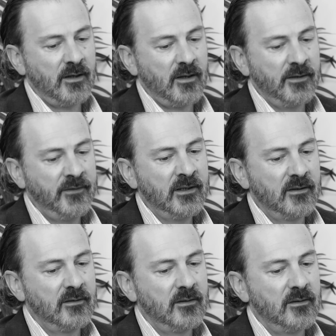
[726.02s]
Uh, I
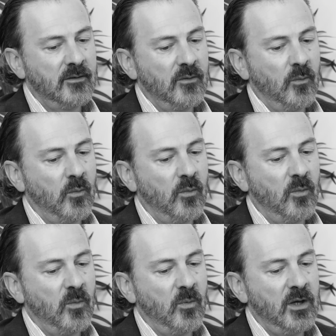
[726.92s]
think
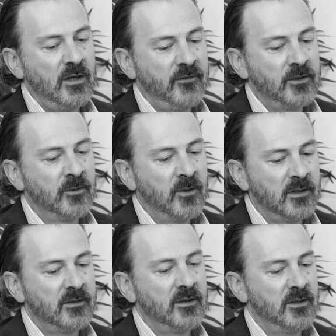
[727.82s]
if you
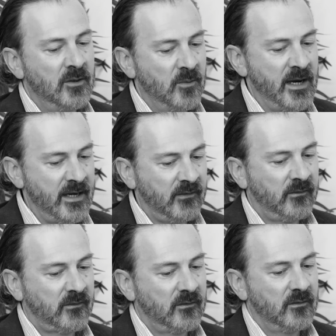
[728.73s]
look at the
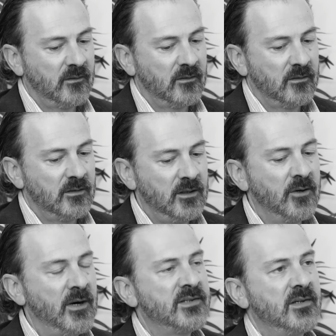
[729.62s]
US, the
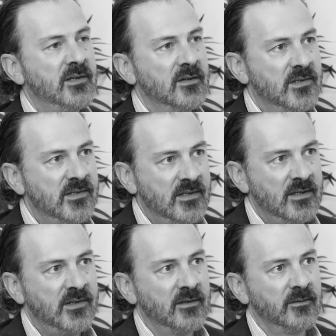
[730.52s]
US has
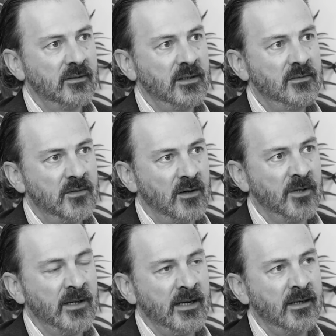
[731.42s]
consistently
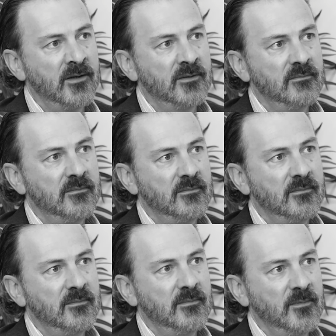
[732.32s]
dominated
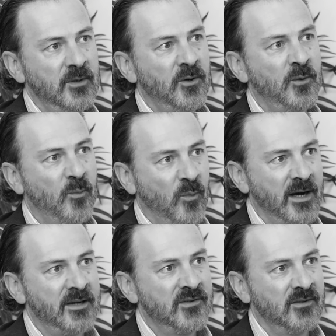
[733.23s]
new
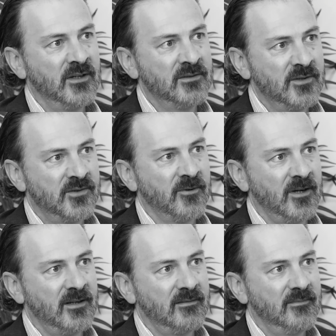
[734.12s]
waves of
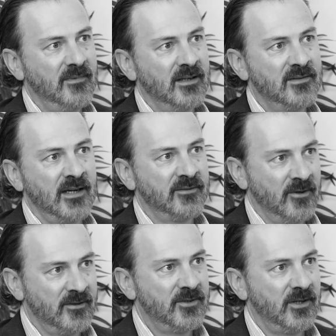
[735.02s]
industry and
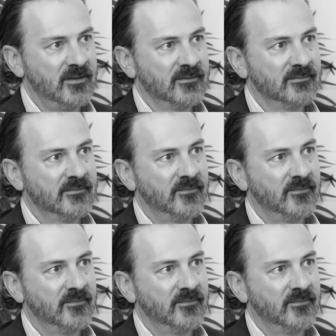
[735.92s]
technology.